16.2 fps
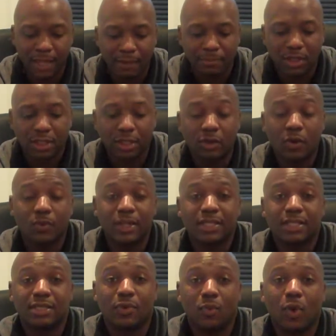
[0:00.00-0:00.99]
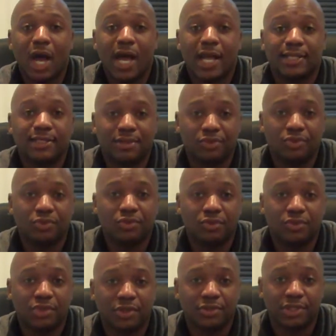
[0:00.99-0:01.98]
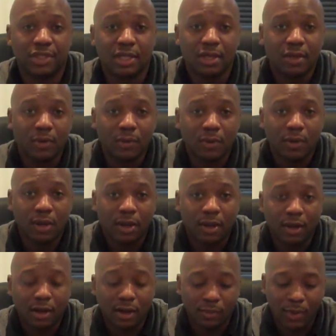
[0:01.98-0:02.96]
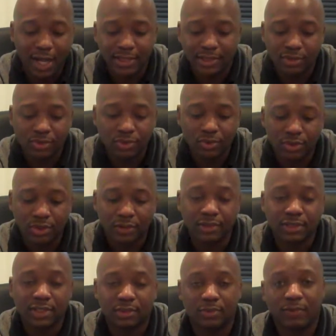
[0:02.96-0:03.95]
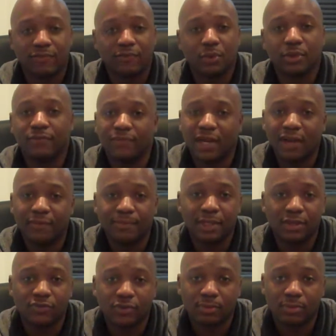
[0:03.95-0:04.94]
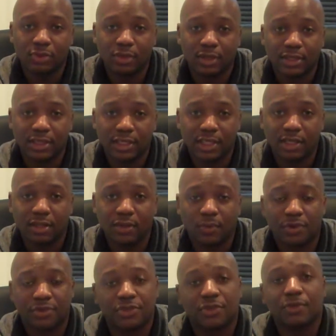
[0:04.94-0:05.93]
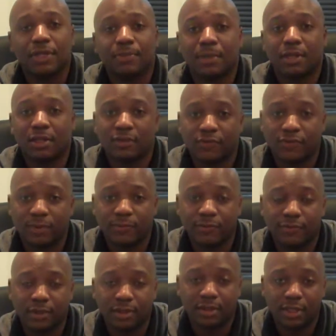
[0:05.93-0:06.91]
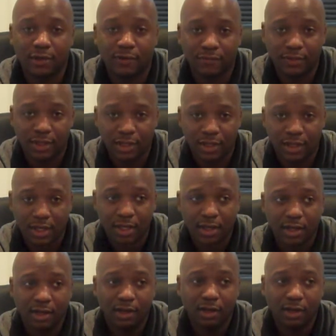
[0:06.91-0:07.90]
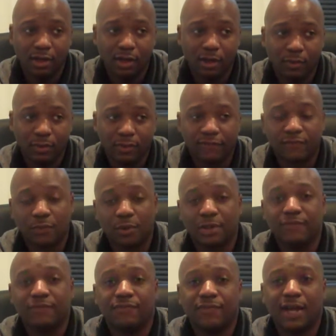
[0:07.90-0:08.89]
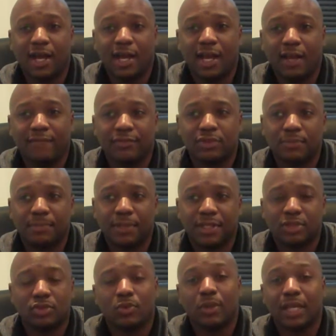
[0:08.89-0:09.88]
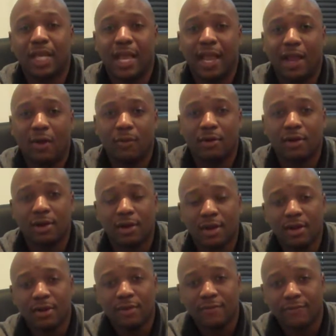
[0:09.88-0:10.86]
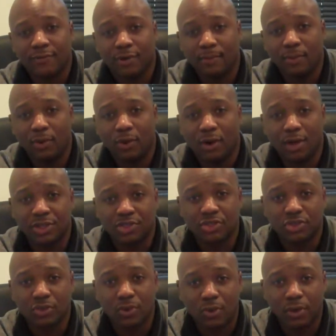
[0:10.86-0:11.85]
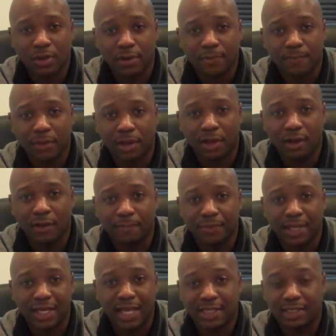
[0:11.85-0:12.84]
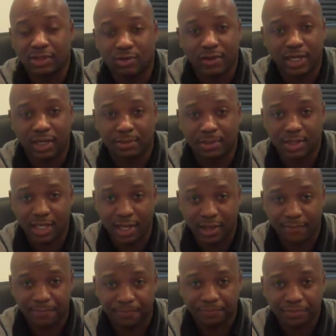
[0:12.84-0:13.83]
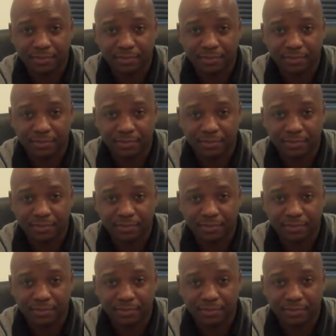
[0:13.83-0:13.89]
I'm going to go into why Central New Jersey. Why Central New Jersey? Because we're 45 minutes from New York City. We're 30 minutes from Philadelphia. We're 45 minutes to an hour from our shore, and it has a great upside.